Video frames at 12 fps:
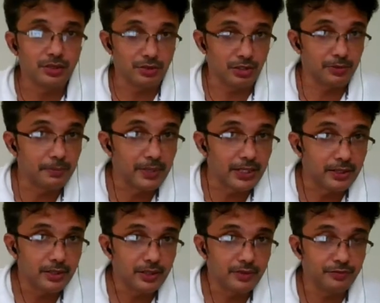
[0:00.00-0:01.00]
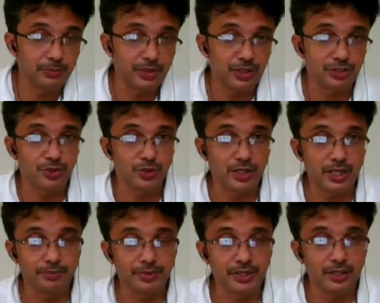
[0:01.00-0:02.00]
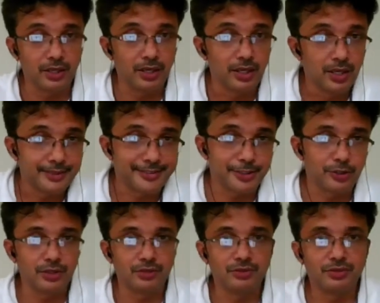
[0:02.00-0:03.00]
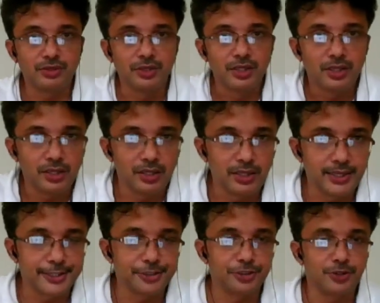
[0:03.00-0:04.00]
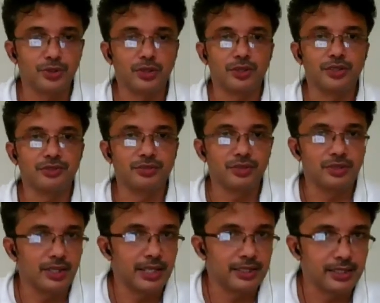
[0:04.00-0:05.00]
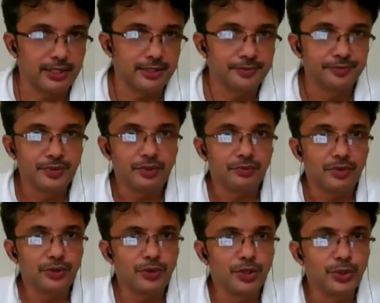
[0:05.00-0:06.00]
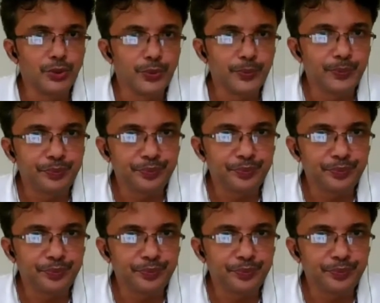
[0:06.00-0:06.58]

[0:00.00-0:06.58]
remember, from interest on capital, drawings, interest on drawings, like that. What you will do?